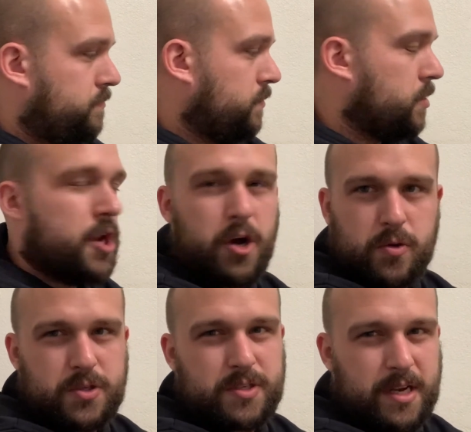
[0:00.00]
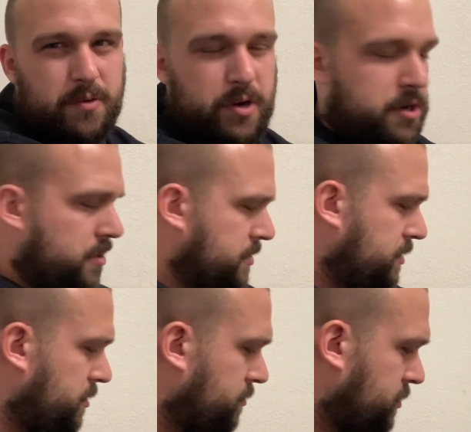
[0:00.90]
knows in regards to
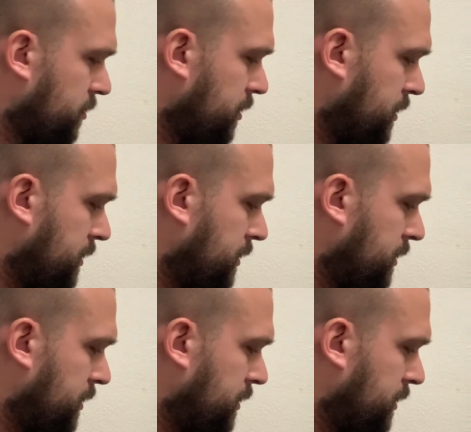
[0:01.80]
Yo-Zuri.